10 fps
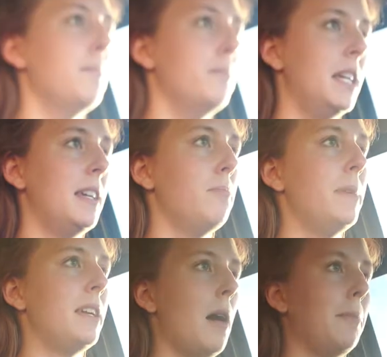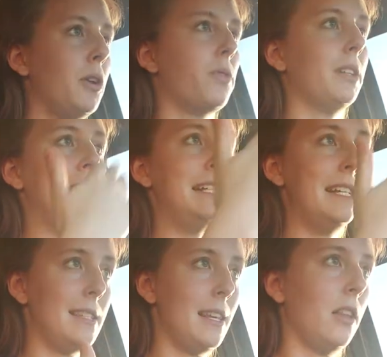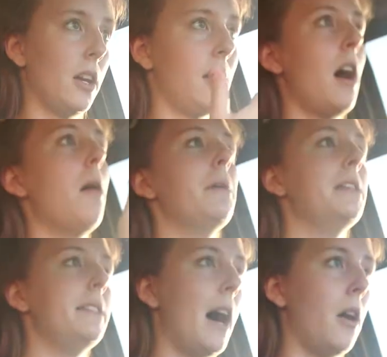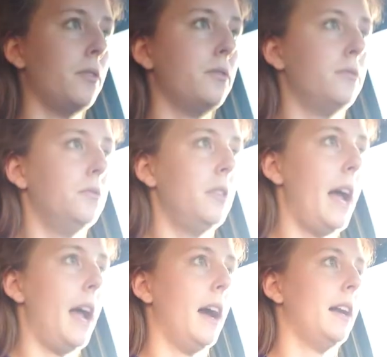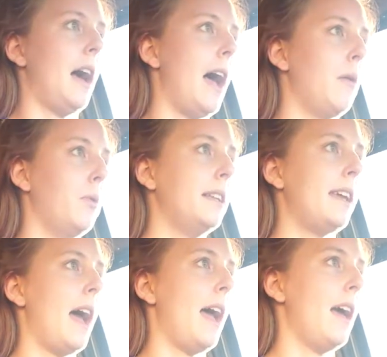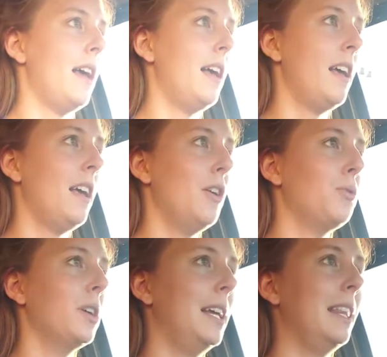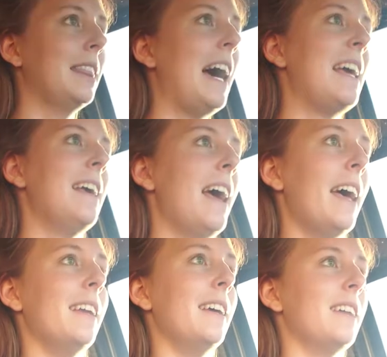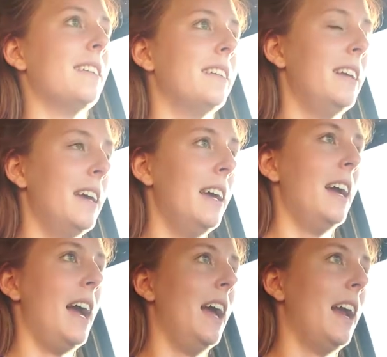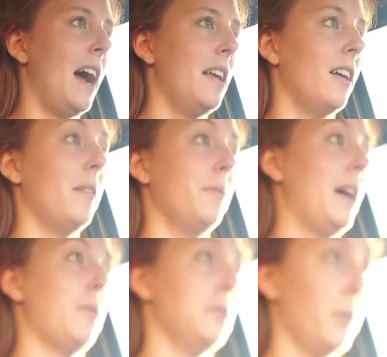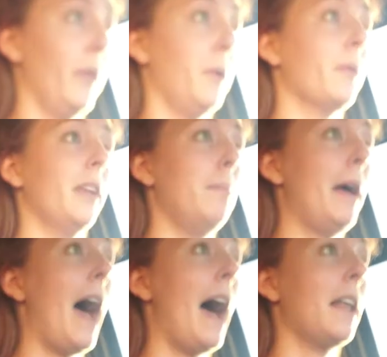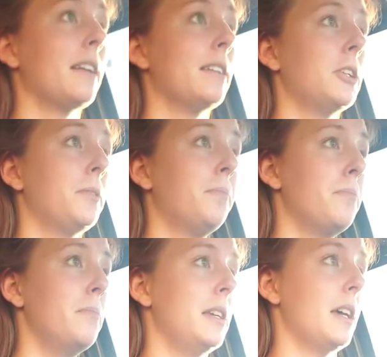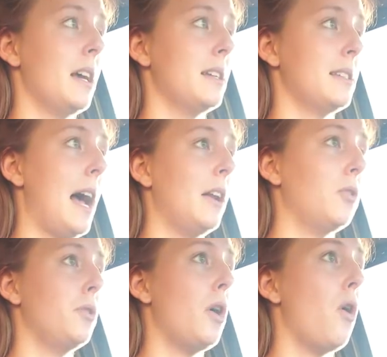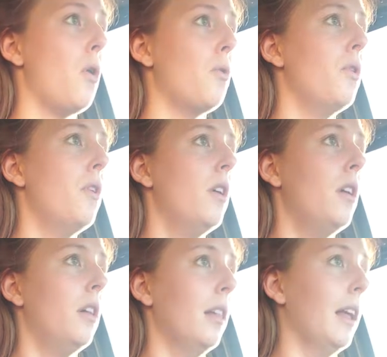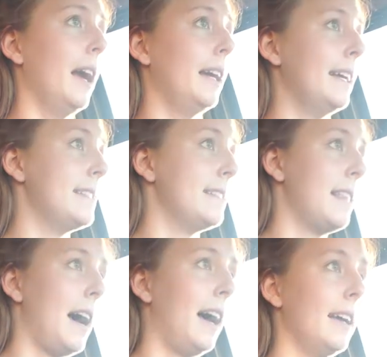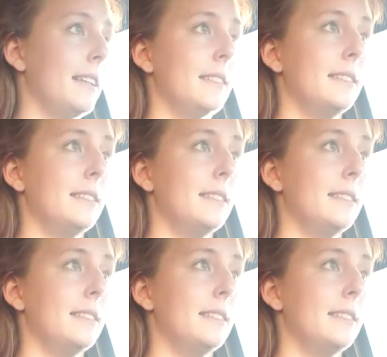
me becoming really dizzy, looking up and down, and I would get really lightheaded, and that was really, really bad, because I don't know, like, is that